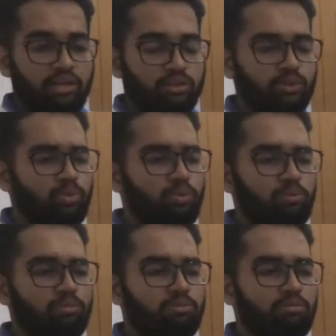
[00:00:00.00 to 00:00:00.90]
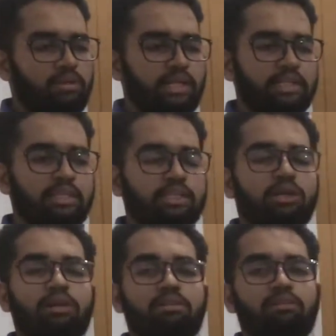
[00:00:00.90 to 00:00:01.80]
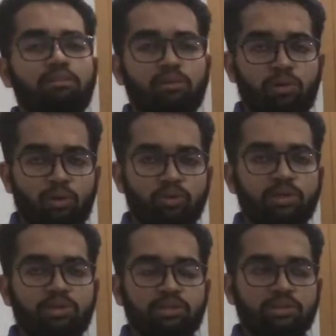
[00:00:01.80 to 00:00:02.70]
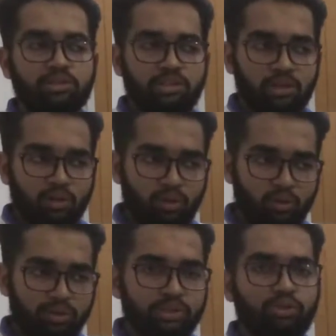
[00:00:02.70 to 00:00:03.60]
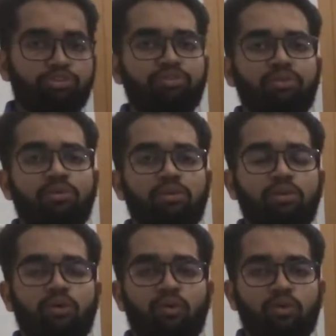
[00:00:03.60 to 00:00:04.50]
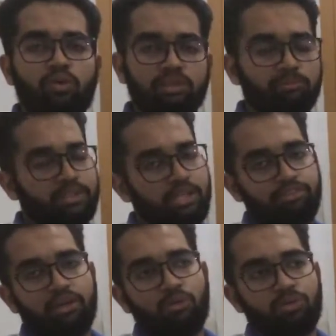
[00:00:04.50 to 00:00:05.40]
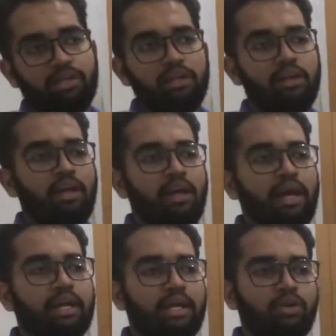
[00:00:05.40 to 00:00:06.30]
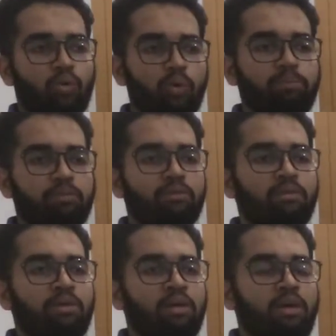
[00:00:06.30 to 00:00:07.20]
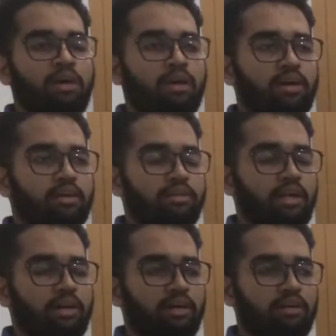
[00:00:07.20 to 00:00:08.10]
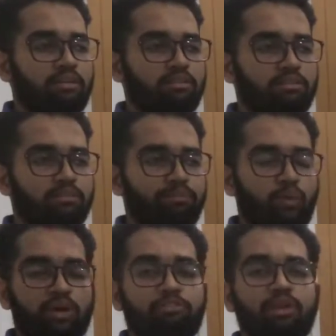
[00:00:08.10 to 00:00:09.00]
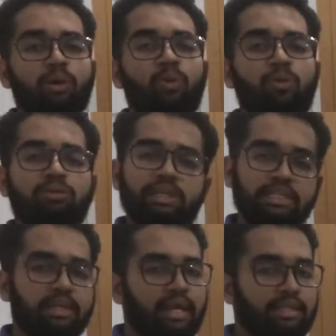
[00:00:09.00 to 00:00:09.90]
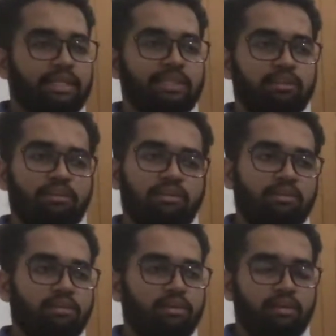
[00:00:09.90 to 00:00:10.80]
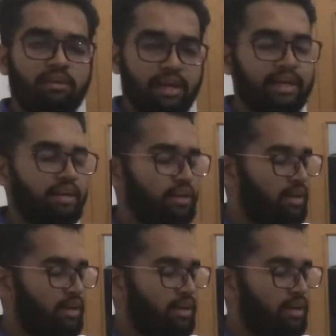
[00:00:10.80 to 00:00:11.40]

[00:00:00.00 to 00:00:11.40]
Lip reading: So it is just lots of awesome stuff out there, and I hope the program will go just like this. Great.